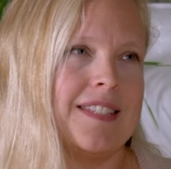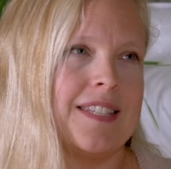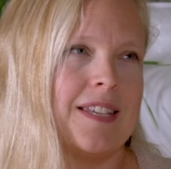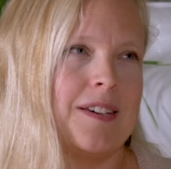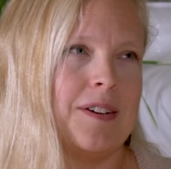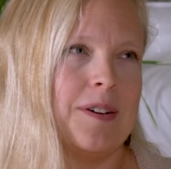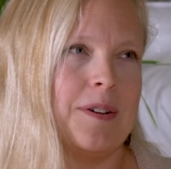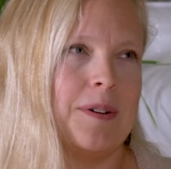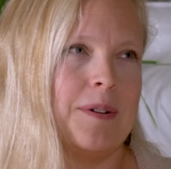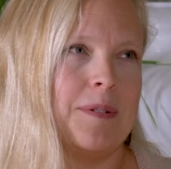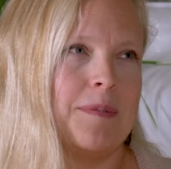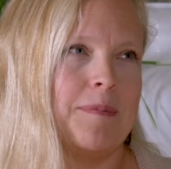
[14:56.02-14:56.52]

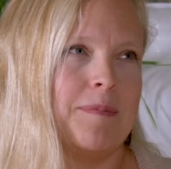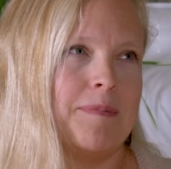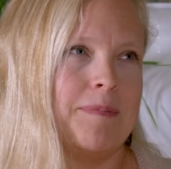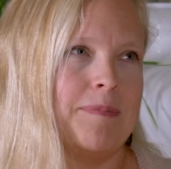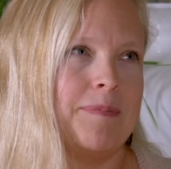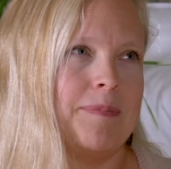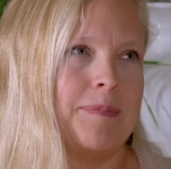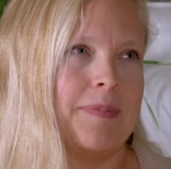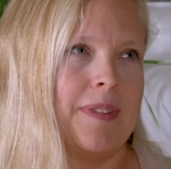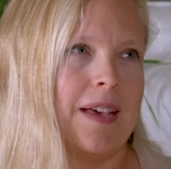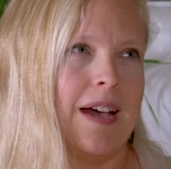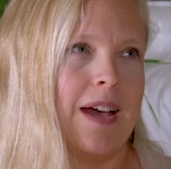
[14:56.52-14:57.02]
So
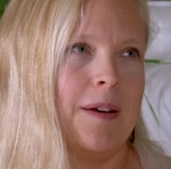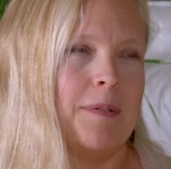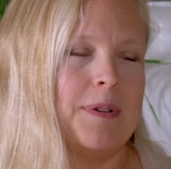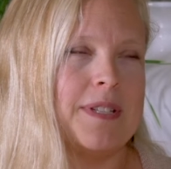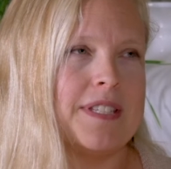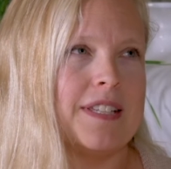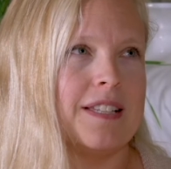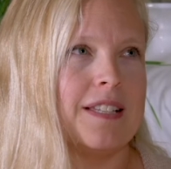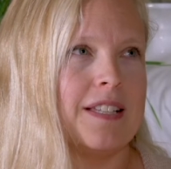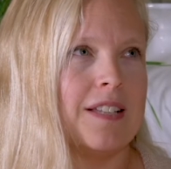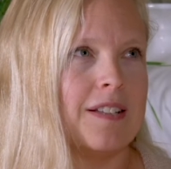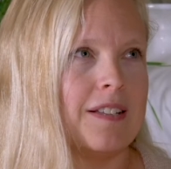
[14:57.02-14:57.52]
I
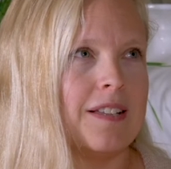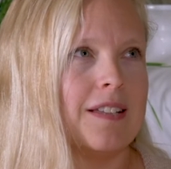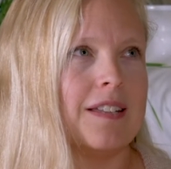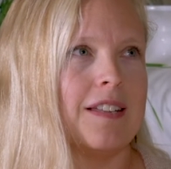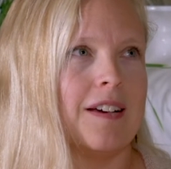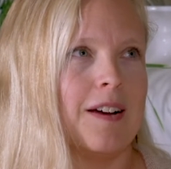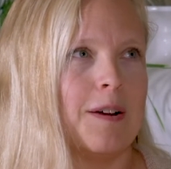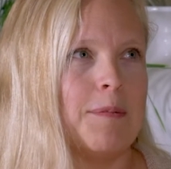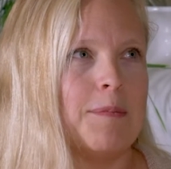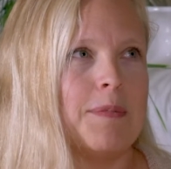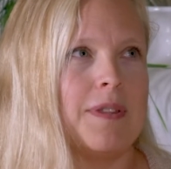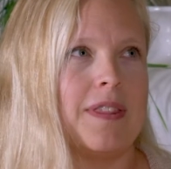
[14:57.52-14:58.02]
was a little
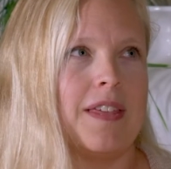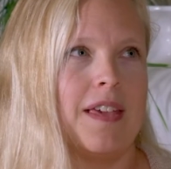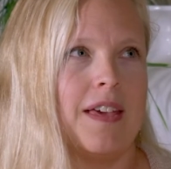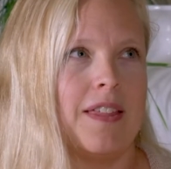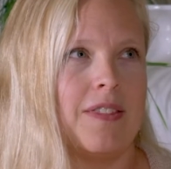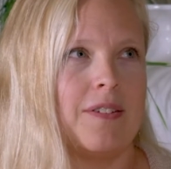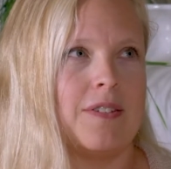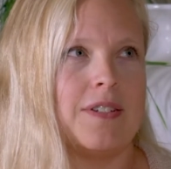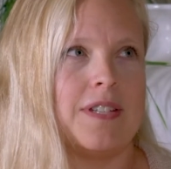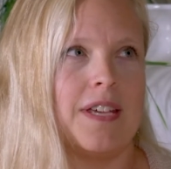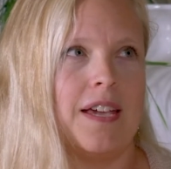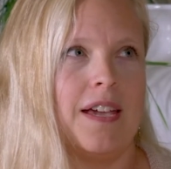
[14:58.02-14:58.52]
alarmed the
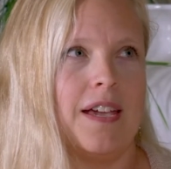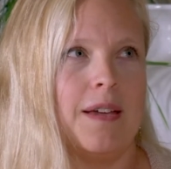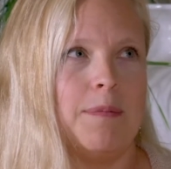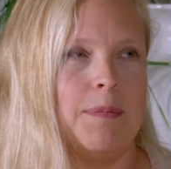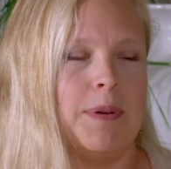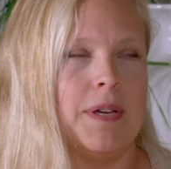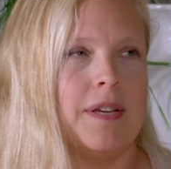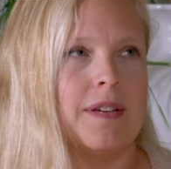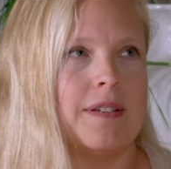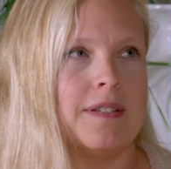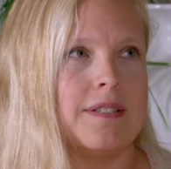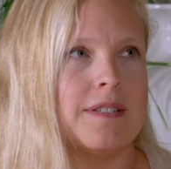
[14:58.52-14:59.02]
other day
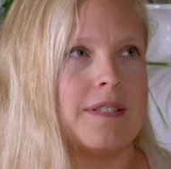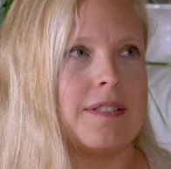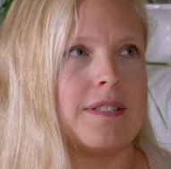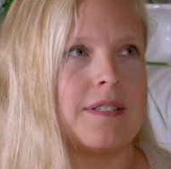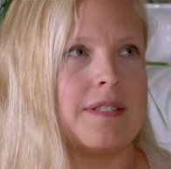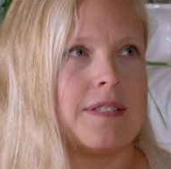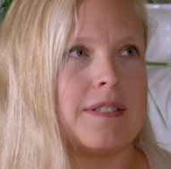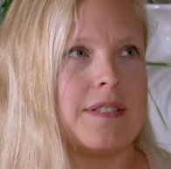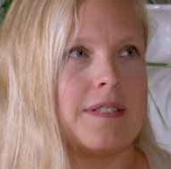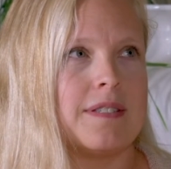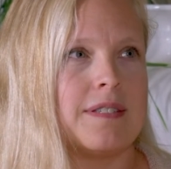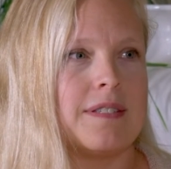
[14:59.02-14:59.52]

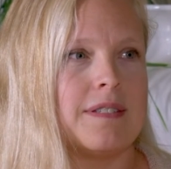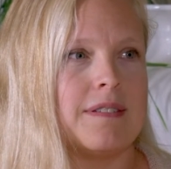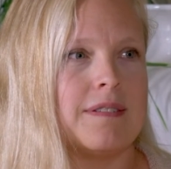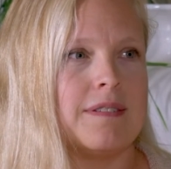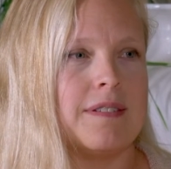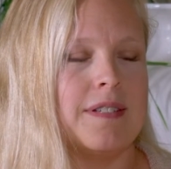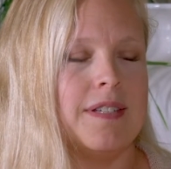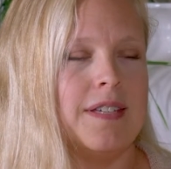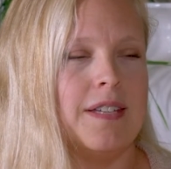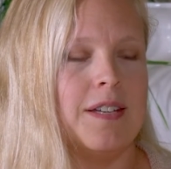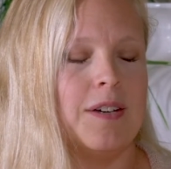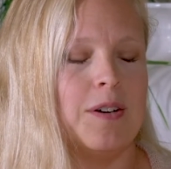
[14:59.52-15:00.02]
because,
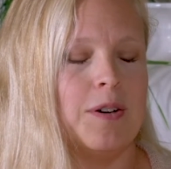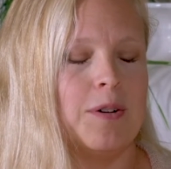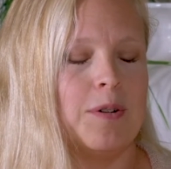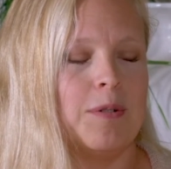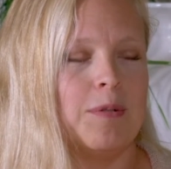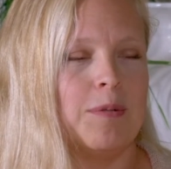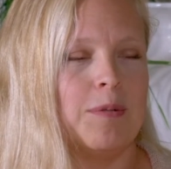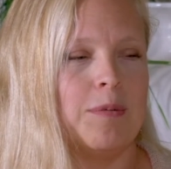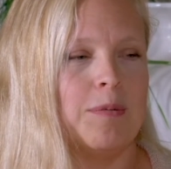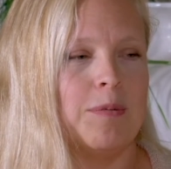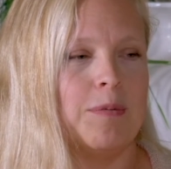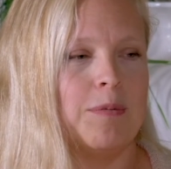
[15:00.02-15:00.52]

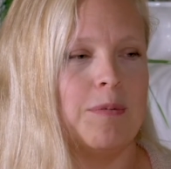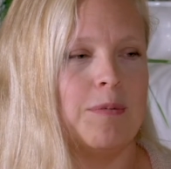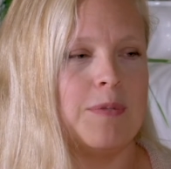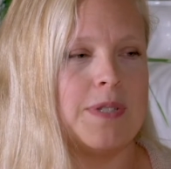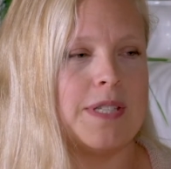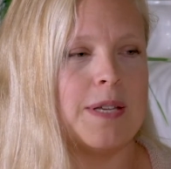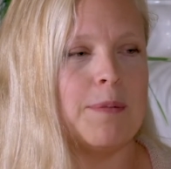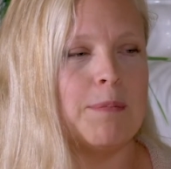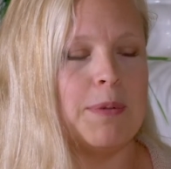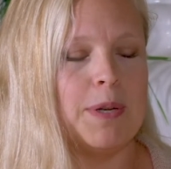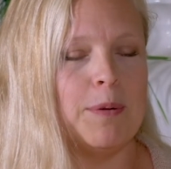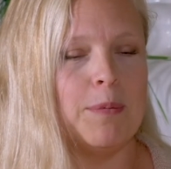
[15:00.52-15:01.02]

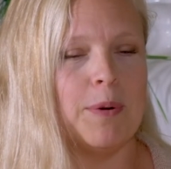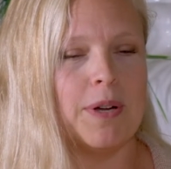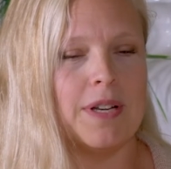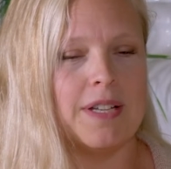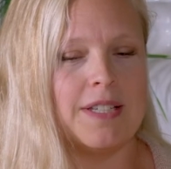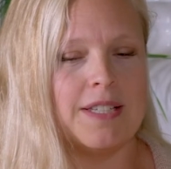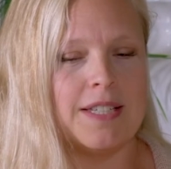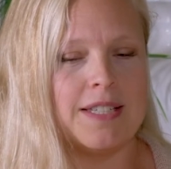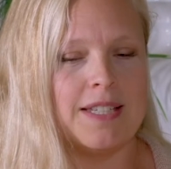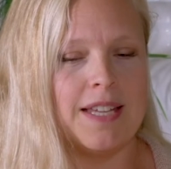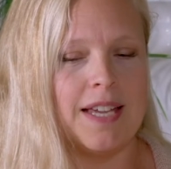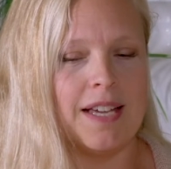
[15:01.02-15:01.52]
somebody
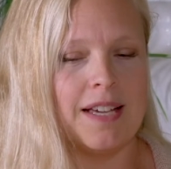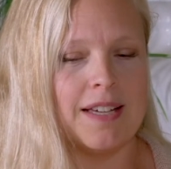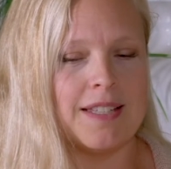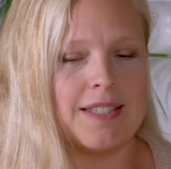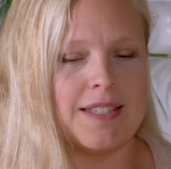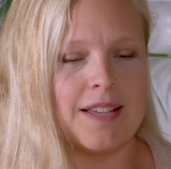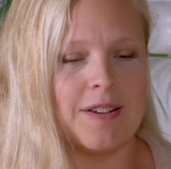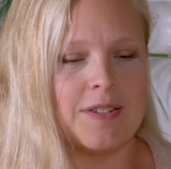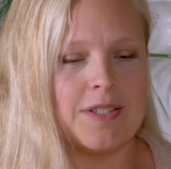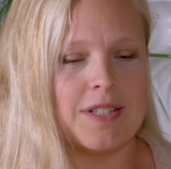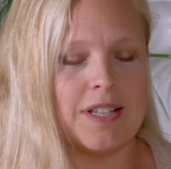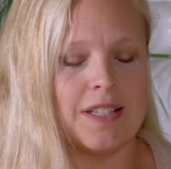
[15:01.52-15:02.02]
wanted to take us
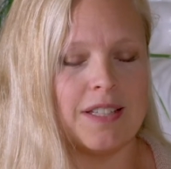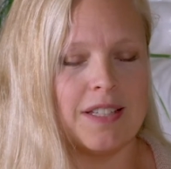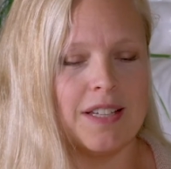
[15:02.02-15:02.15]
out to